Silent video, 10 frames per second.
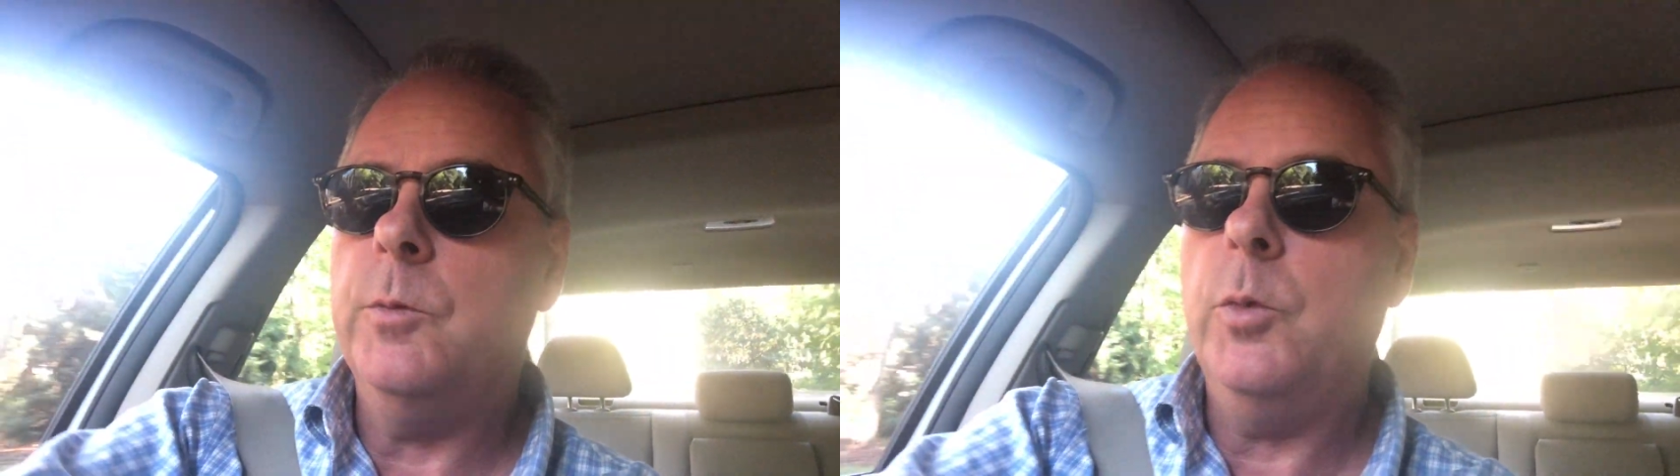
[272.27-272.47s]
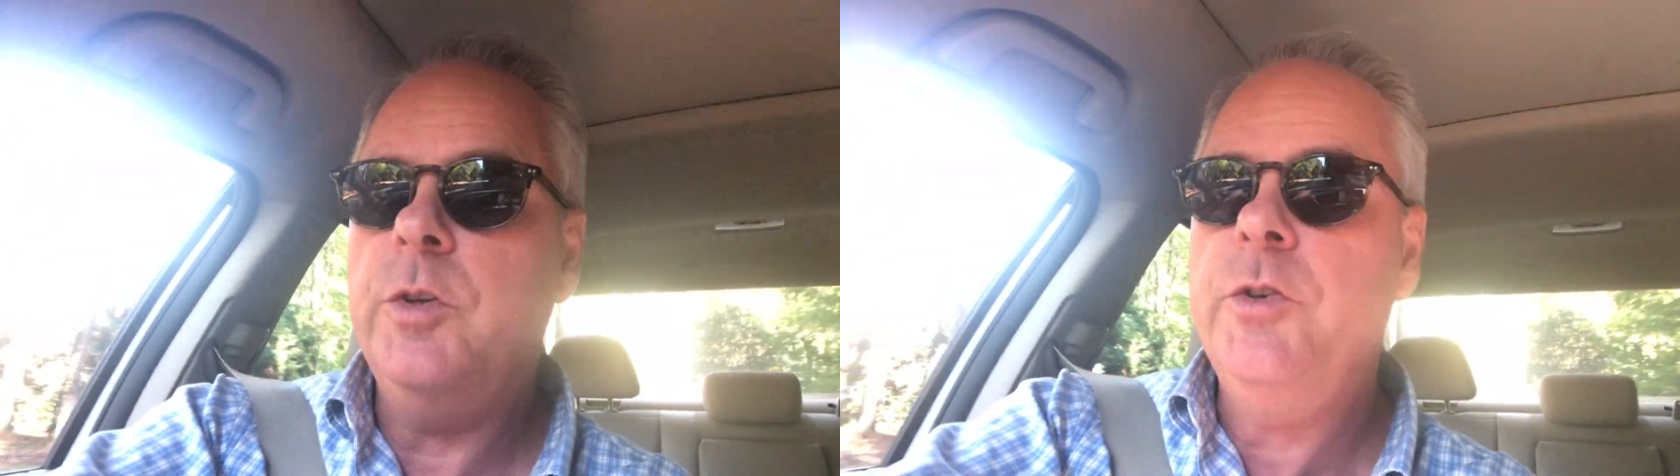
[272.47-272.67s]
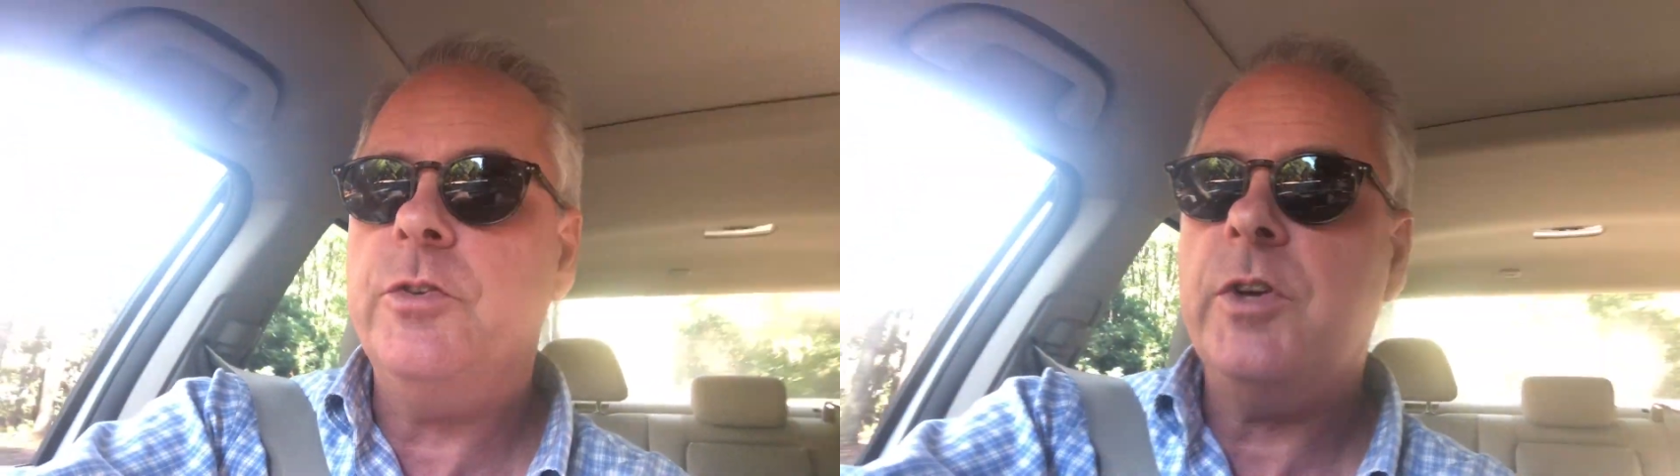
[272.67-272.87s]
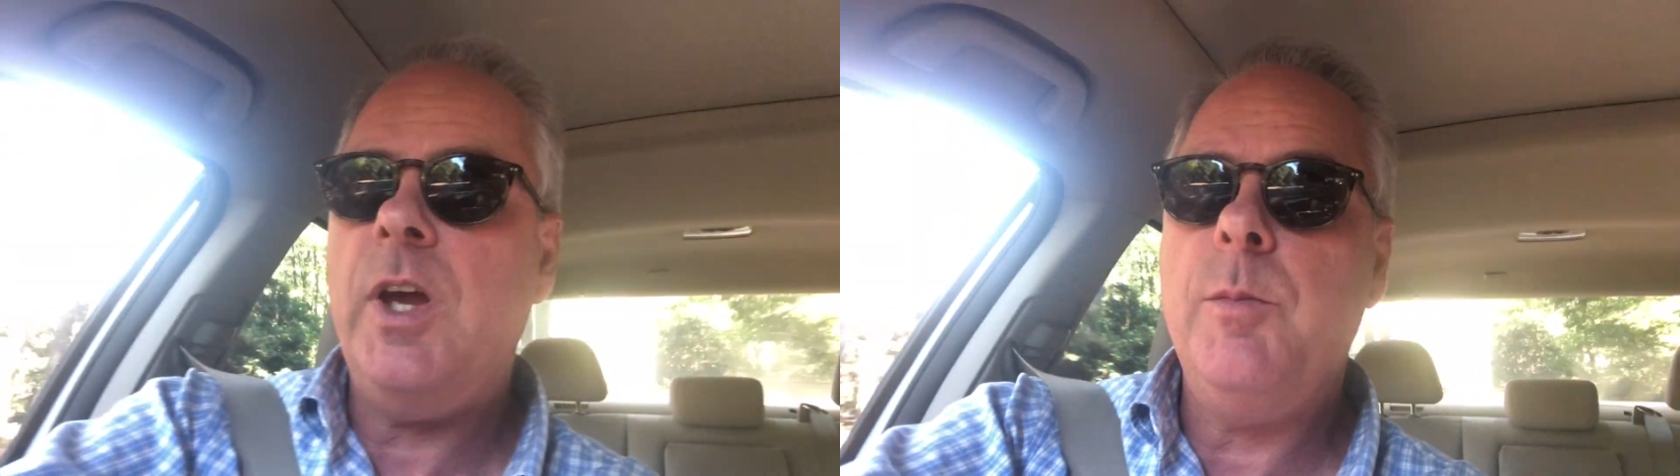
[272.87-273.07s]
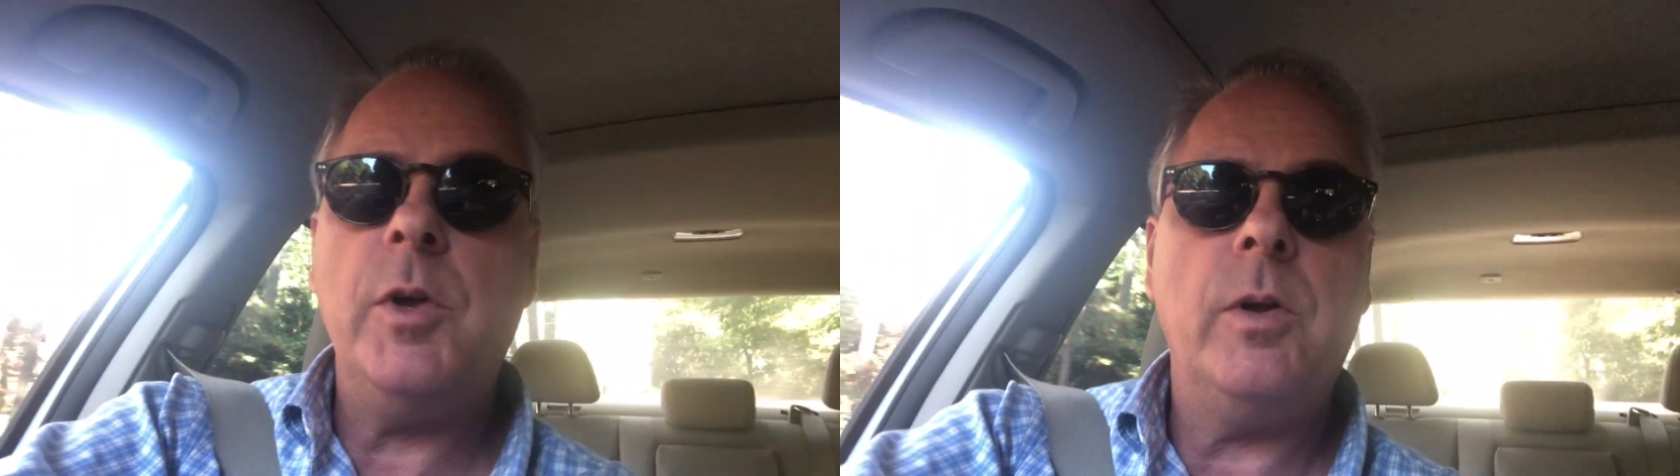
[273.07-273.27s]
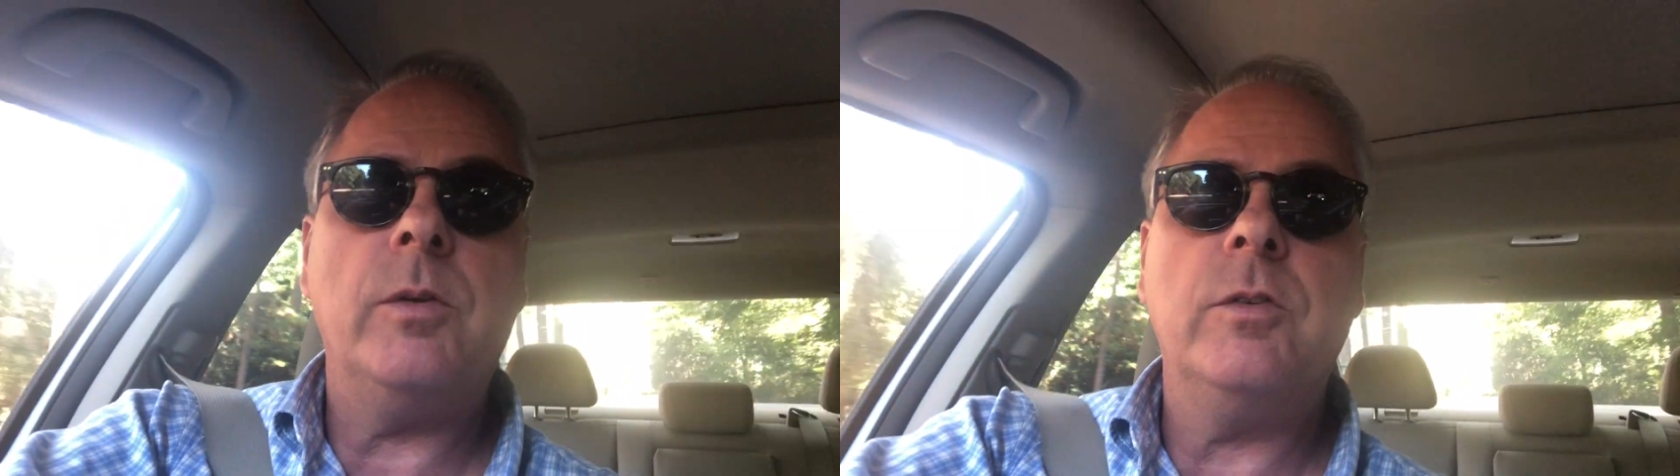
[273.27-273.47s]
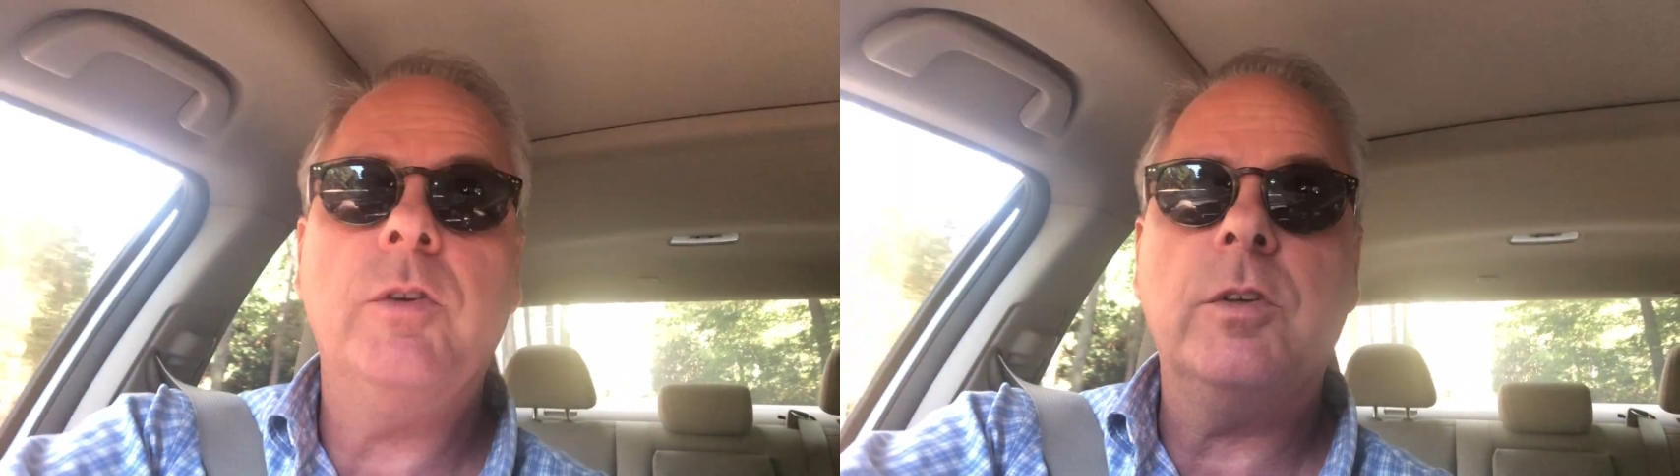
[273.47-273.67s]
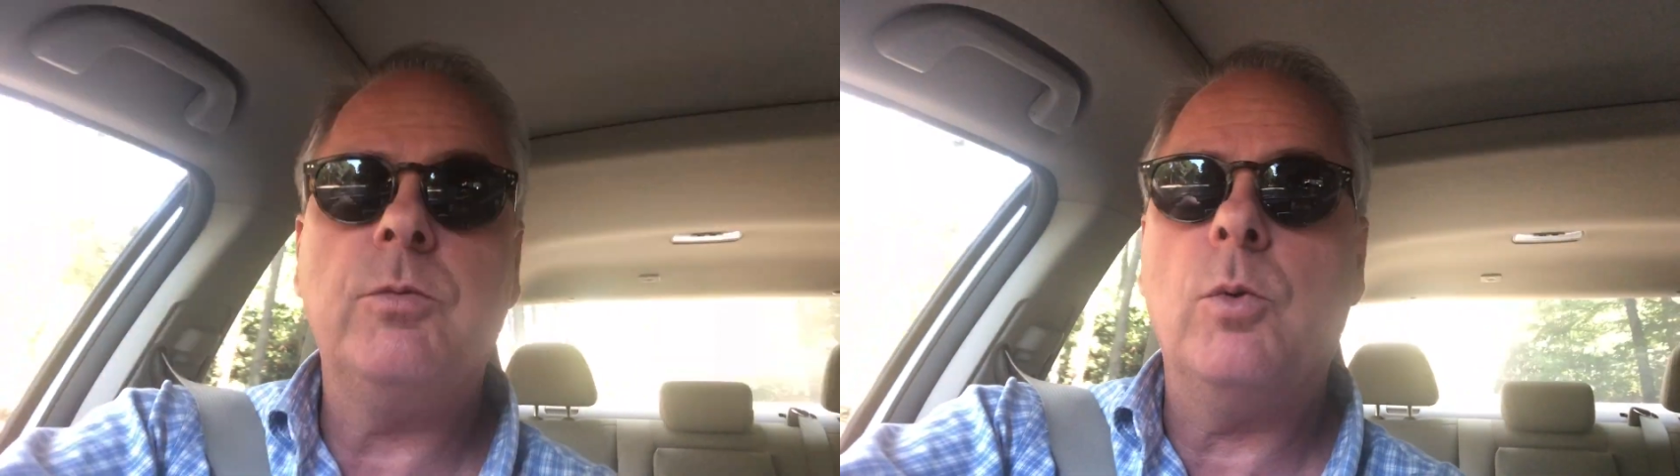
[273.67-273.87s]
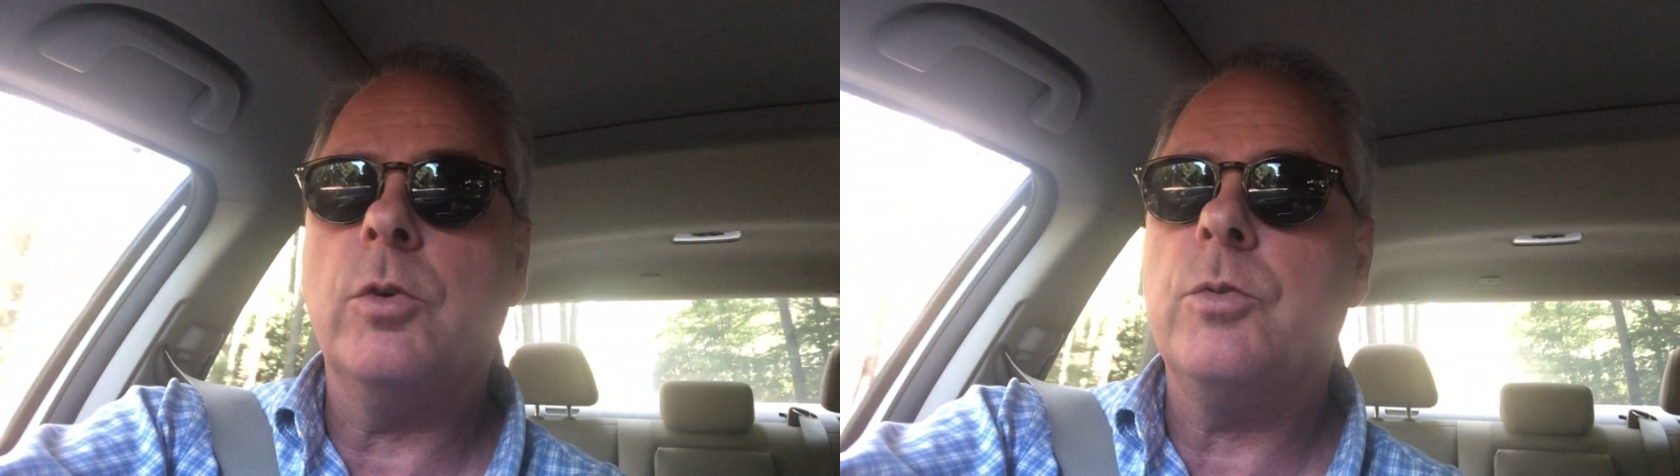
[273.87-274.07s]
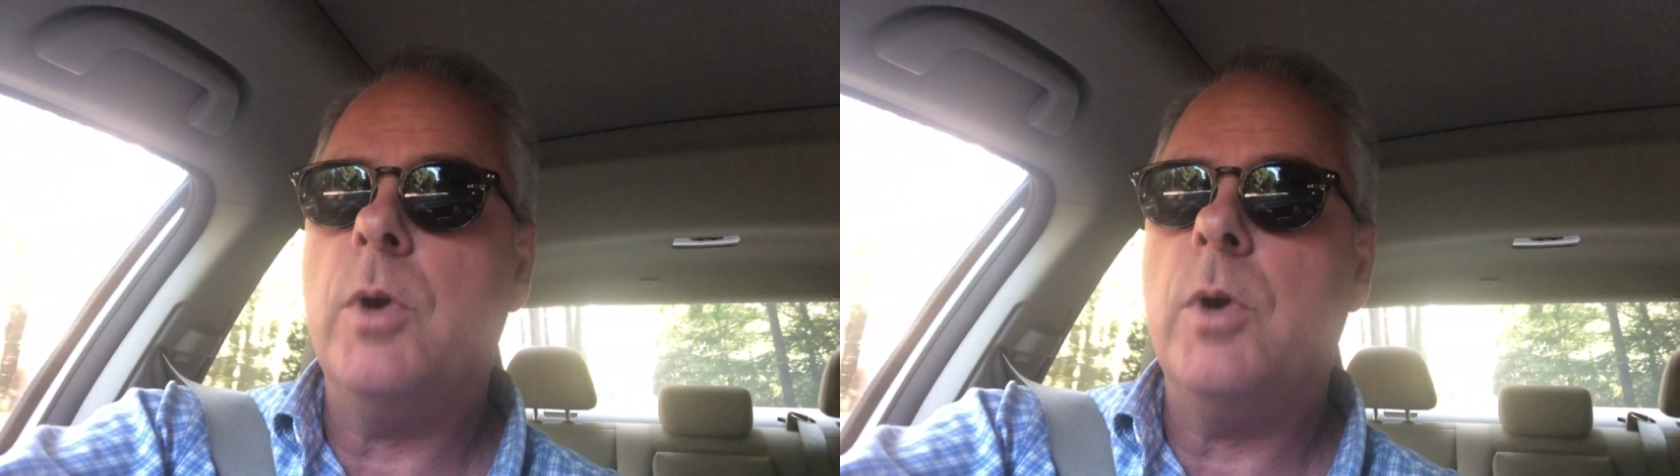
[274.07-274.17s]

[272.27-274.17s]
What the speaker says: We just came in on Six Forks